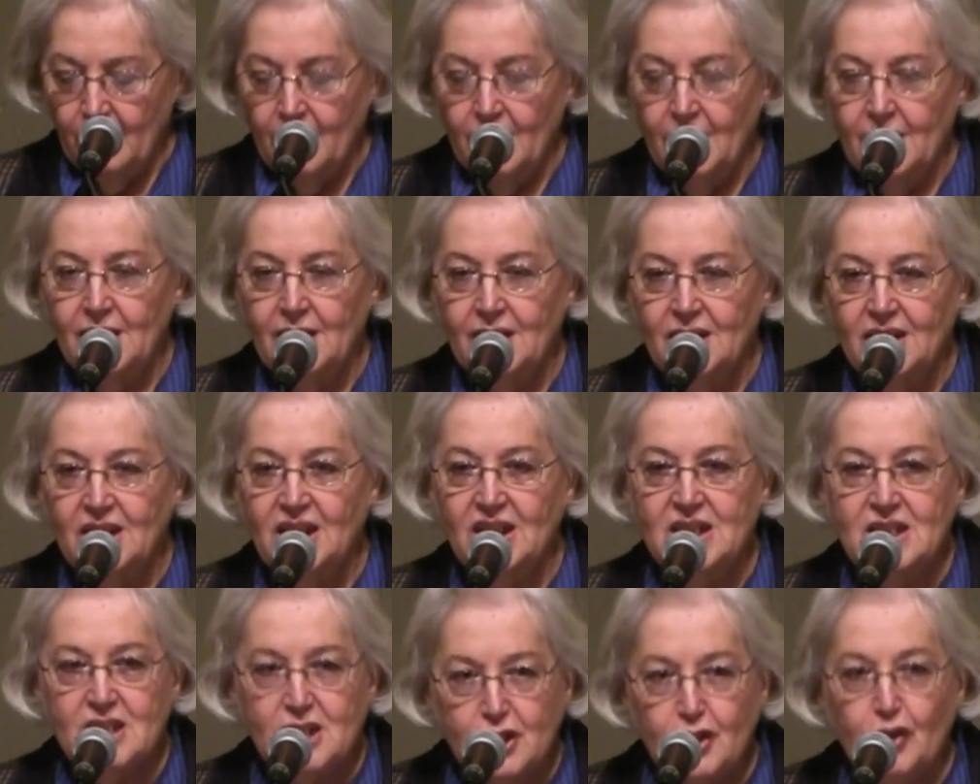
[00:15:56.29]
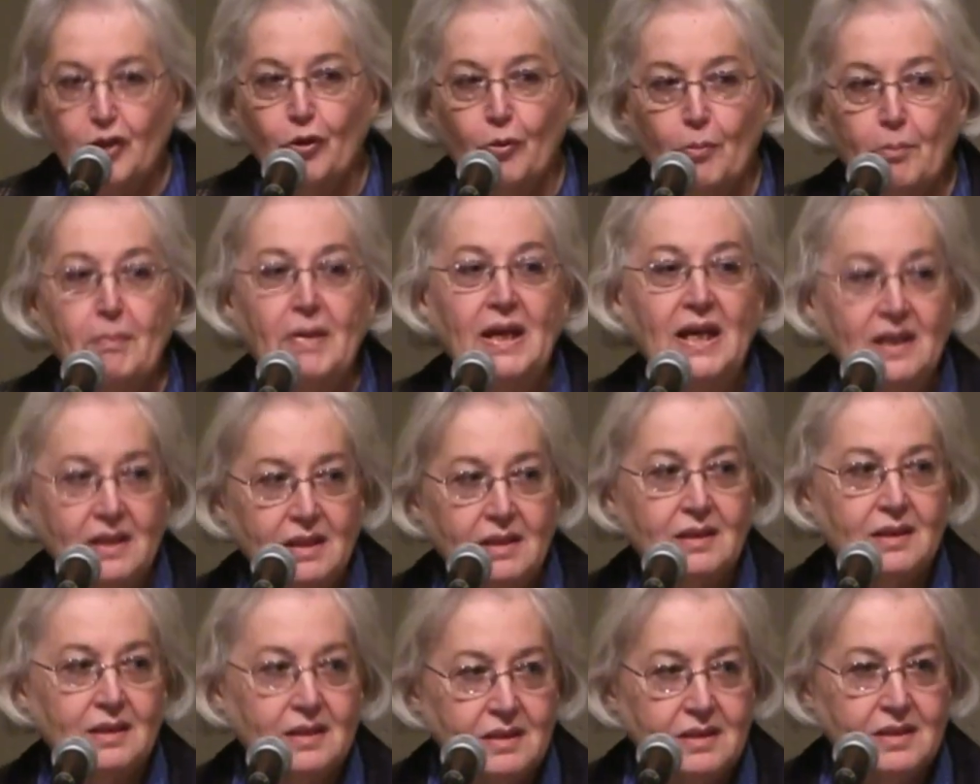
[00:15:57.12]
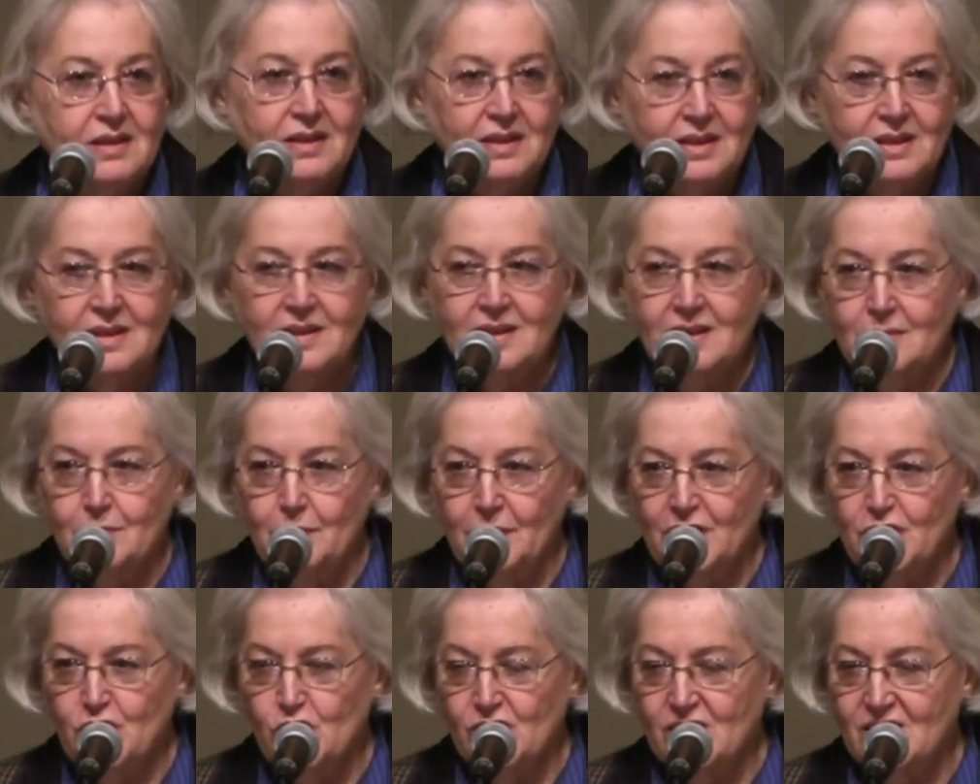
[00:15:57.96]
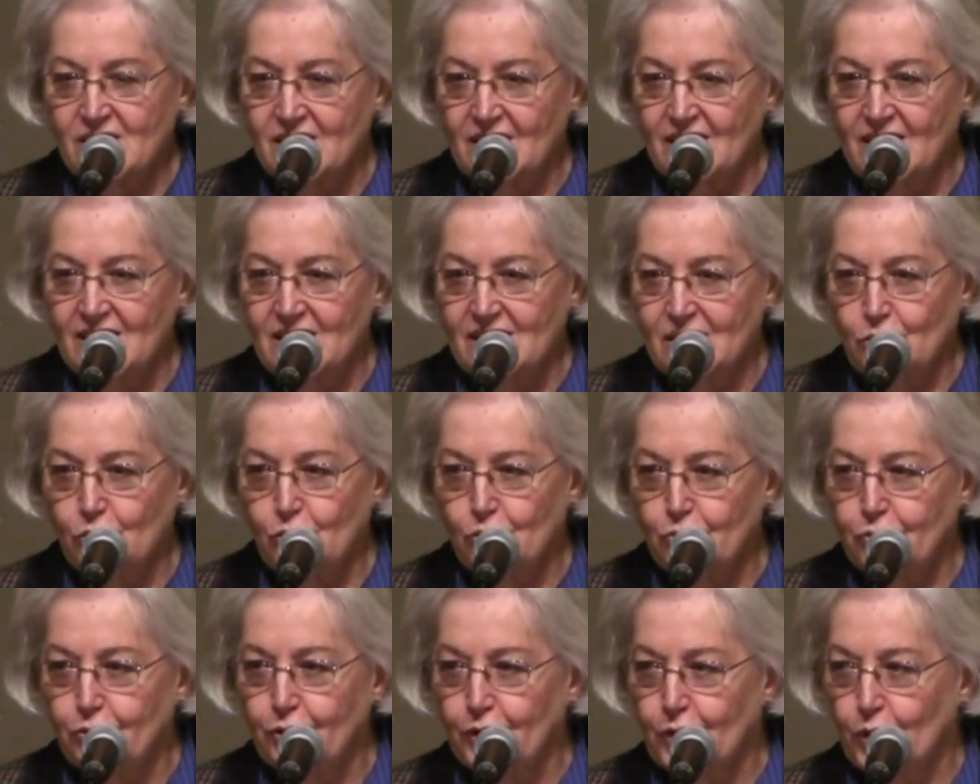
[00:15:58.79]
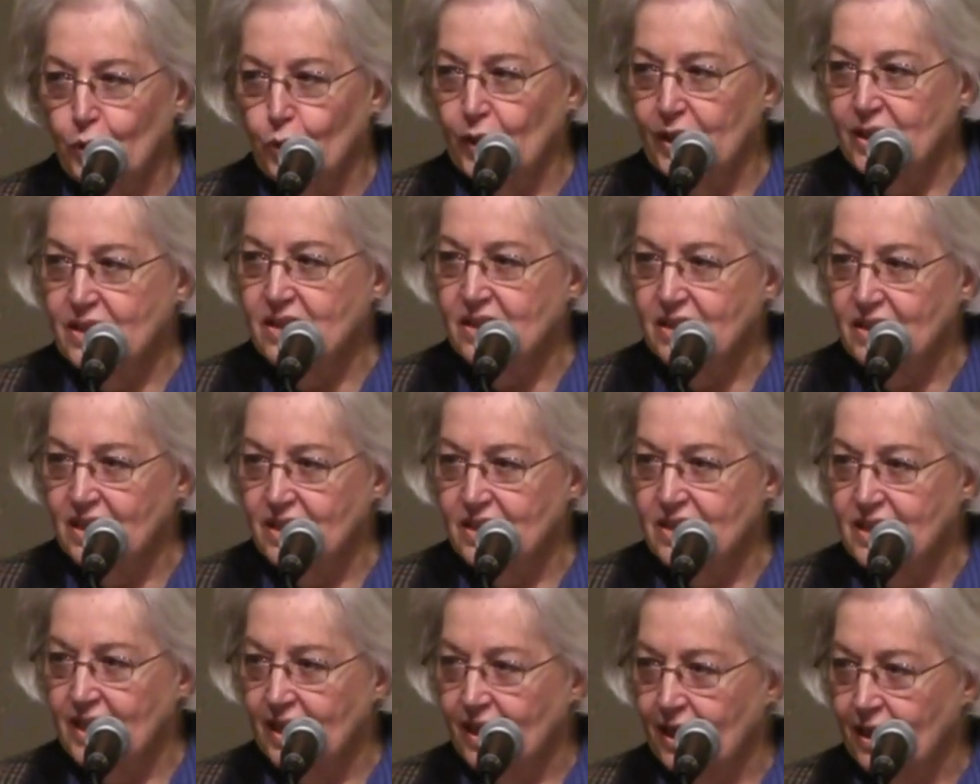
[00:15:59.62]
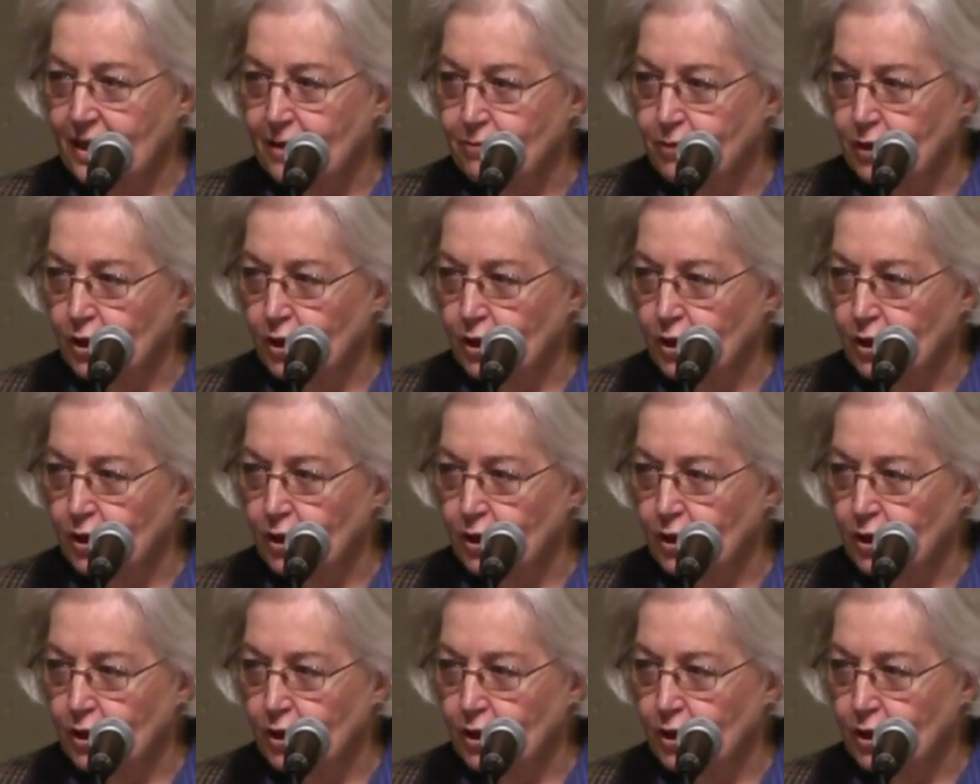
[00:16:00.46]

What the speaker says: and consider maintenance as much as I do for the residents I have